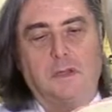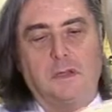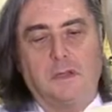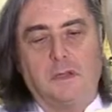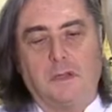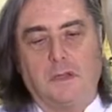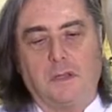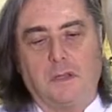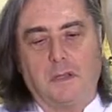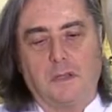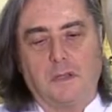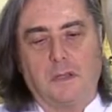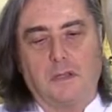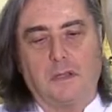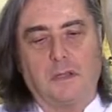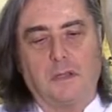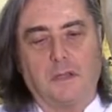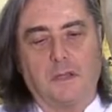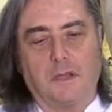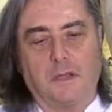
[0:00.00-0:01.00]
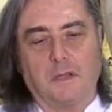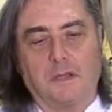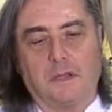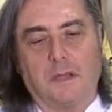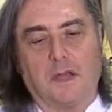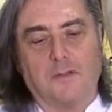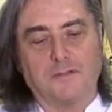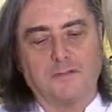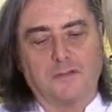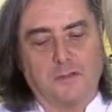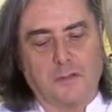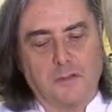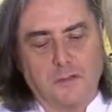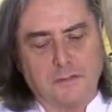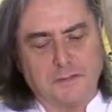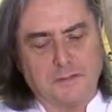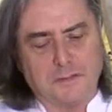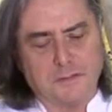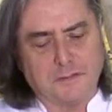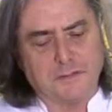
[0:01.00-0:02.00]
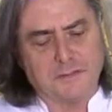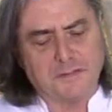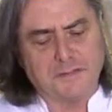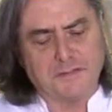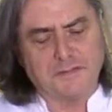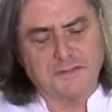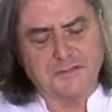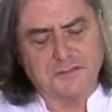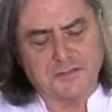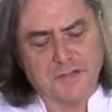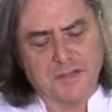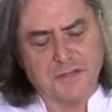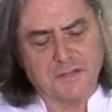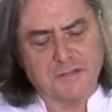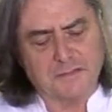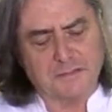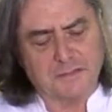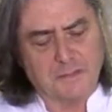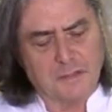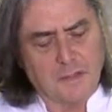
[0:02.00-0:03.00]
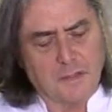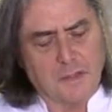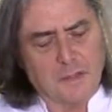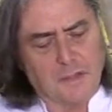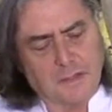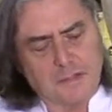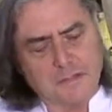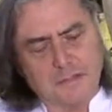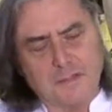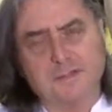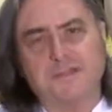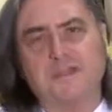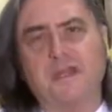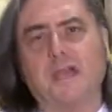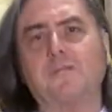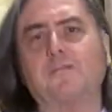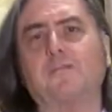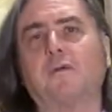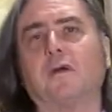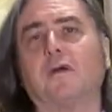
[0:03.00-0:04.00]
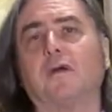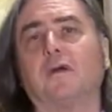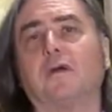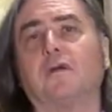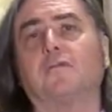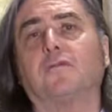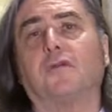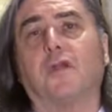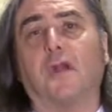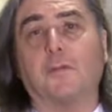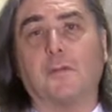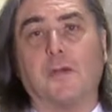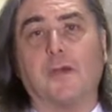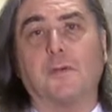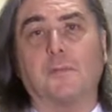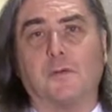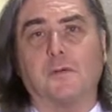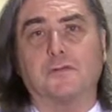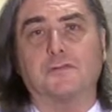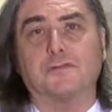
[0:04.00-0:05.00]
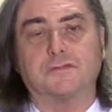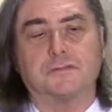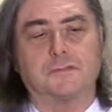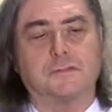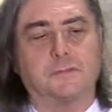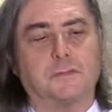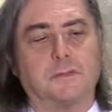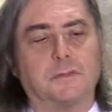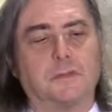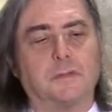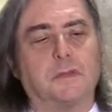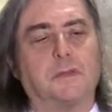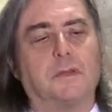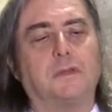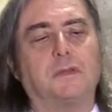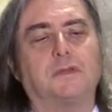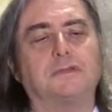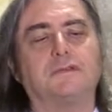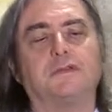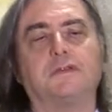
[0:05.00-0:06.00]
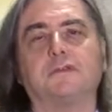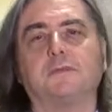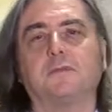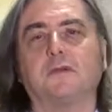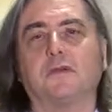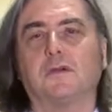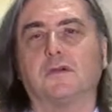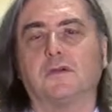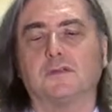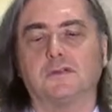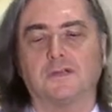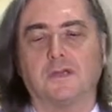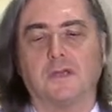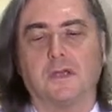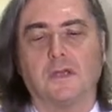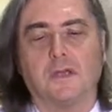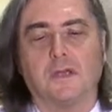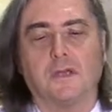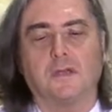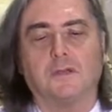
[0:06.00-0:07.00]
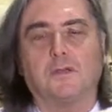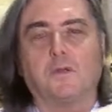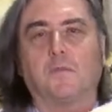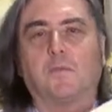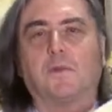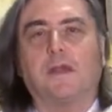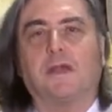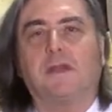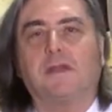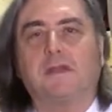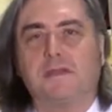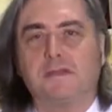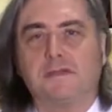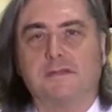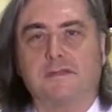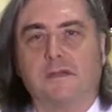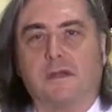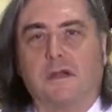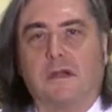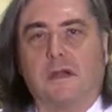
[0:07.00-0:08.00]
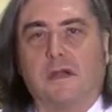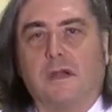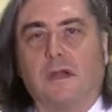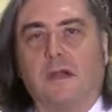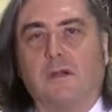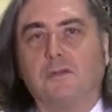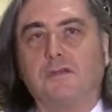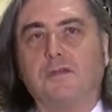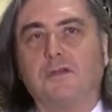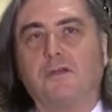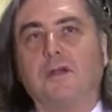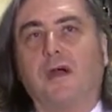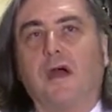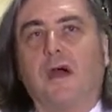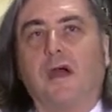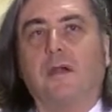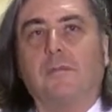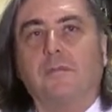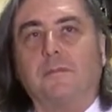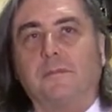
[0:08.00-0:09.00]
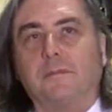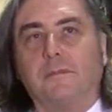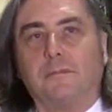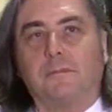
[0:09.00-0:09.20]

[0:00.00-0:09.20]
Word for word: uh, and has all these strings in this shape for a purpose. And this is because you play this around your arm